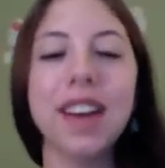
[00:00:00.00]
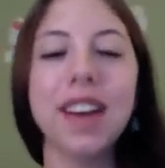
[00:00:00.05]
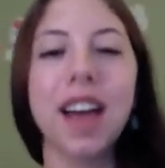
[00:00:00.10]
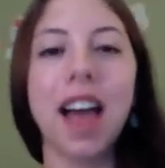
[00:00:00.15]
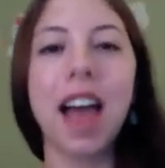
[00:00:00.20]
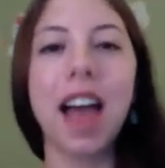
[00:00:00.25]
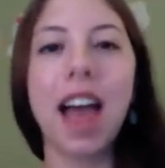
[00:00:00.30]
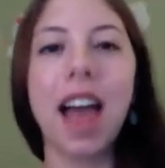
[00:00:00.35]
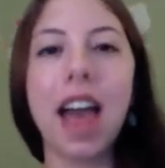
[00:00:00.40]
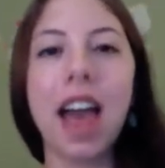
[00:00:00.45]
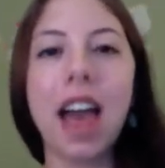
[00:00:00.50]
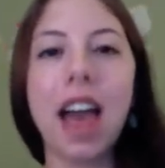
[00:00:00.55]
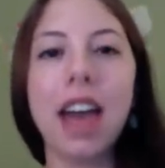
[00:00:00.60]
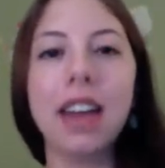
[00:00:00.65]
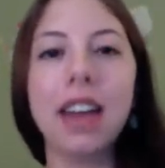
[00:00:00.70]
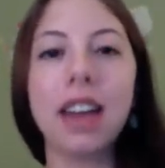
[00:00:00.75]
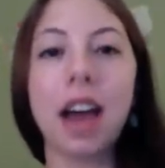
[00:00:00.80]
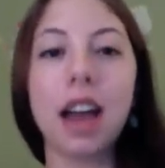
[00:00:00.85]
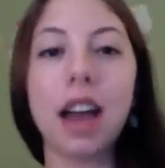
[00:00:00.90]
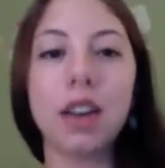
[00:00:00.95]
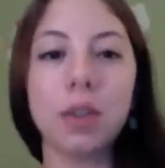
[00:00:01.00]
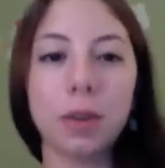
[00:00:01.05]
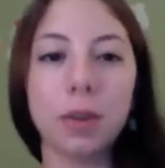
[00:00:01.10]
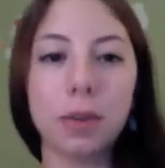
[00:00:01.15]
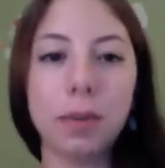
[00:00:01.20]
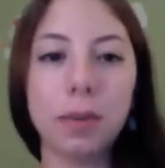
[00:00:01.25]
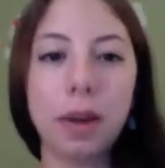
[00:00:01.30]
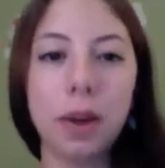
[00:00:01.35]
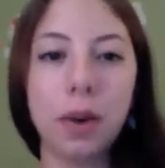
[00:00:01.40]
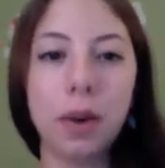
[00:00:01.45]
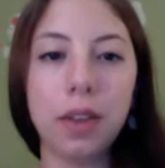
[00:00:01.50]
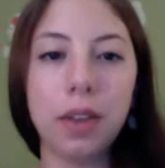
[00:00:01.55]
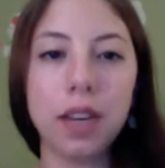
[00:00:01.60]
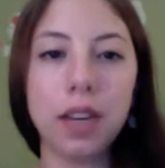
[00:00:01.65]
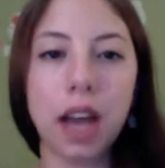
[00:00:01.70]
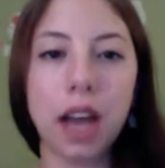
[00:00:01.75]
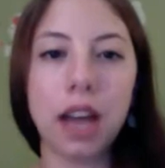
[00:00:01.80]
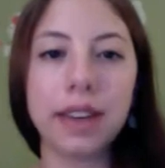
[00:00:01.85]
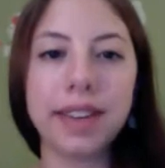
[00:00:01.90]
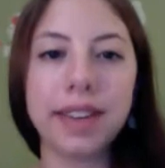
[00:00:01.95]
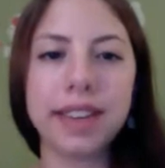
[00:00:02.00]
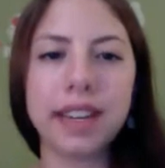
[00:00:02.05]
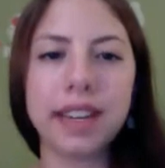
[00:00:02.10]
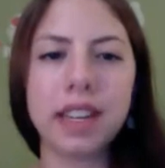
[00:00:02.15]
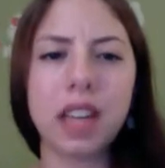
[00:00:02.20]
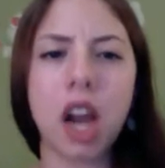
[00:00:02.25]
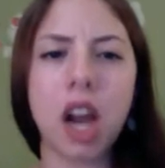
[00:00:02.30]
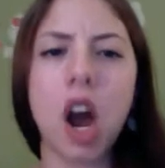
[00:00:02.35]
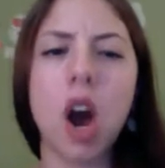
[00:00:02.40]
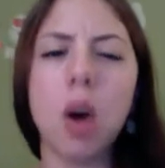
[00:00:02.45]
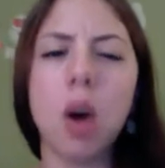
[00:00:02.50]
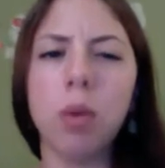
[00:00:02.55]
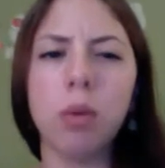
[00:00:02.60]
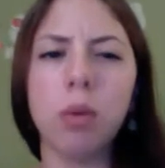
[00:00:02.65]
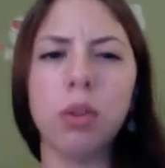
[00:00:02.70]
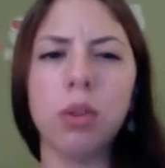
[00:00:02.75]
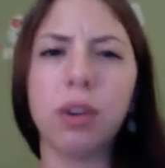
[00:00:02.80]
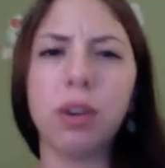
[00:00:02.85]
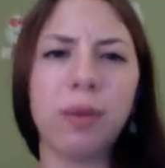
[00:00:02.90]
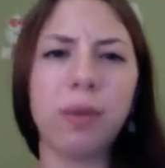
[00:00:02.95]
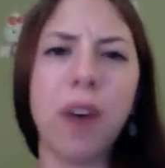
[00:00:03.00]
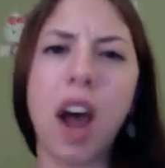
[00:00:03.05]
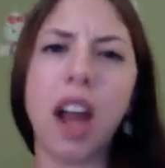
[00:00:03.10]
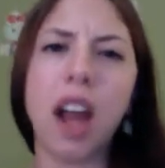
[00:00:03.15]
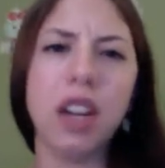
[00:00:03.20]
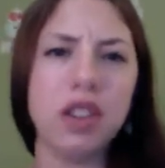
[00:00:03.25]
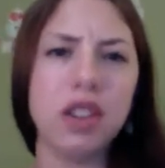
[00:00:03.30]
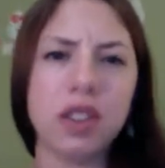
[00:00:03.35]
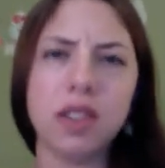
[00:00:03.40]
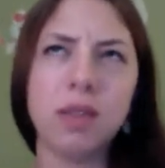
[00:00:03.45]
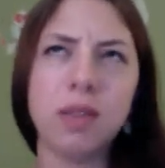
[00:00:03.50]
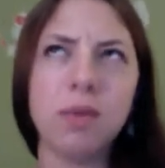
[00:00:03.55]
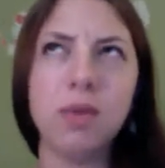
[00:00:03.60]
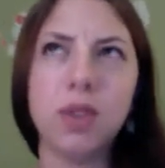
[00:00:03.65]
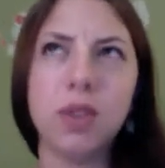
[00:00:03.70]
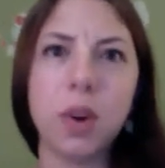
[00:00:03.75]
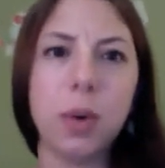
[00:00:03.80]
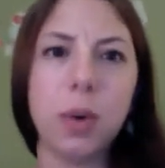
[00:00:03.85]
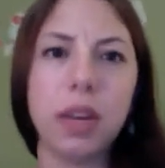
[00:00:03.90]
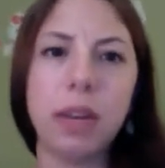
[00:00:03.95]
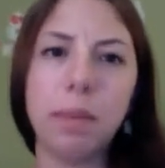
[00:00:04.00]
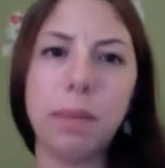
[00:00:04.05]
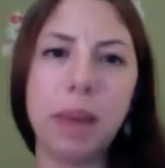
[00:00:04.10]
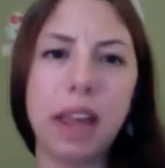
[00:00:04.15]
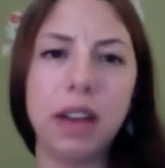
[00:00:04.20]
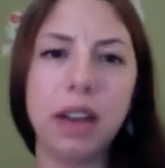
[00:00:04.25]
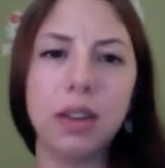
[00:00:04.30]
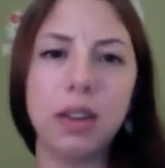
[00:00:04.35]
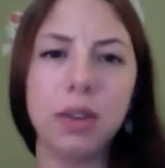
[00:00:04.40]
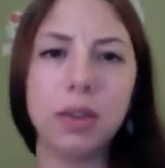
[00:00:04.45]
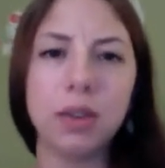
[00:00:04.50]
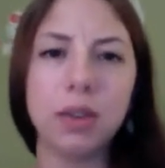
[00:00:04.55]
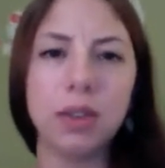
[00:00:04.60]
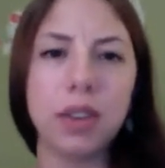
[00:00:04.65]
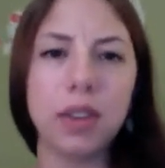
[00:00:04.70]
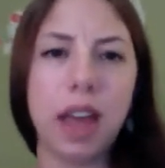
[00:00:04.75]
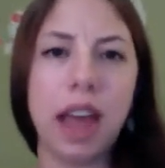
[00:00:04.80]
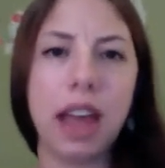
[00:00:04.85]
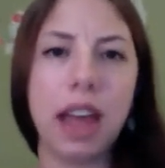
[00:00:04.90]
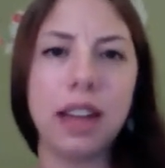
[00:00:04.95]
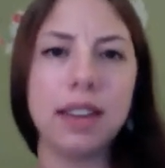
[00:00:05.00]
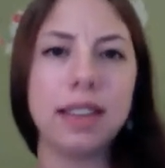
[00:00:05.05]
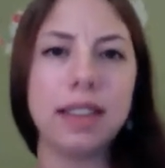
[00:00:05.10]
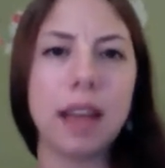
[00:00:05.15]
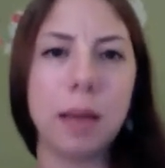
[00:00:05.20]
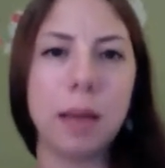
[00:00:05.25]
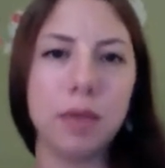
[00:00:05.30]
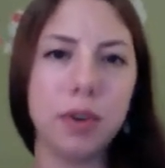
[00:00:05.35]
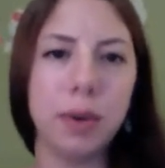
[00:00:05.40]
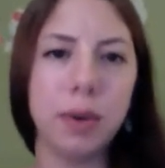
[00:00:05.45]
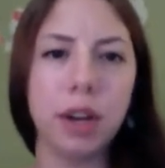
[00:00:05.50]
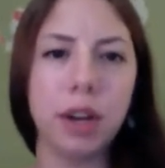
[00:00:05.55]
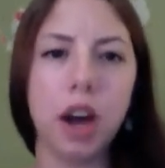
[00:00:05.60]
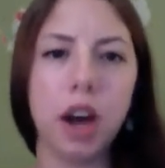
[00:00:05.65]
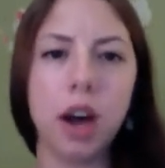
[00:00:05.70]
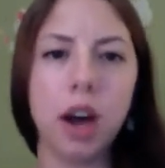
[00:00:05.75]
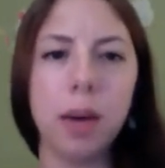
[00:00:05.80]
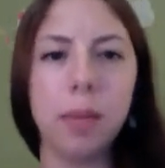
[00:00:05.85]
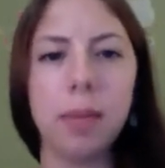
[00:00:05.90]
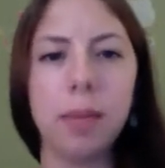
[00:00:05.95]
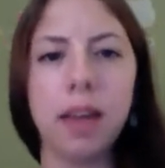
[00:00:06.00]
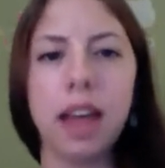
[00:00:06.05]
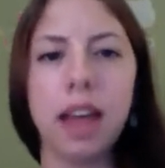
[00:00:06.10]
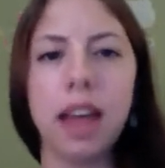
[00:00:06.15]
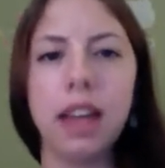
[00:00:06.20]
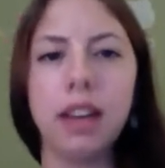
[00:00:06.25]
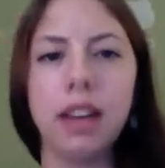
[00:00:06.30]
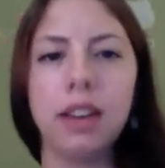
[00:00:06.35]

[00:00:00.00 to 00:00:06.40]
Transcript: And I told my orthodontist, and he's like, oh, you're fine. Just don't eat bagels and stop chewing gum, and